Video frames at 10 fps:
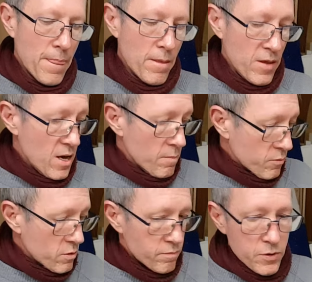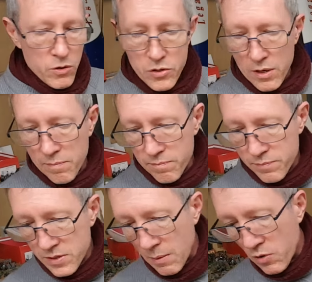yeah, use a
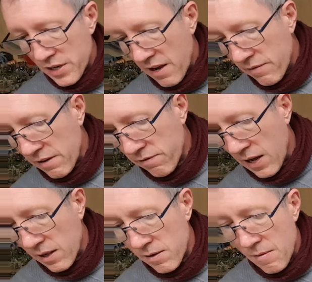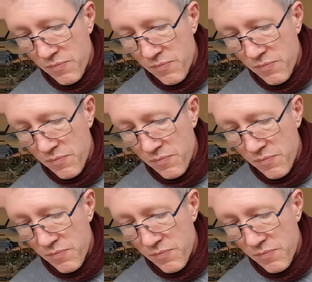somewhat heavy file.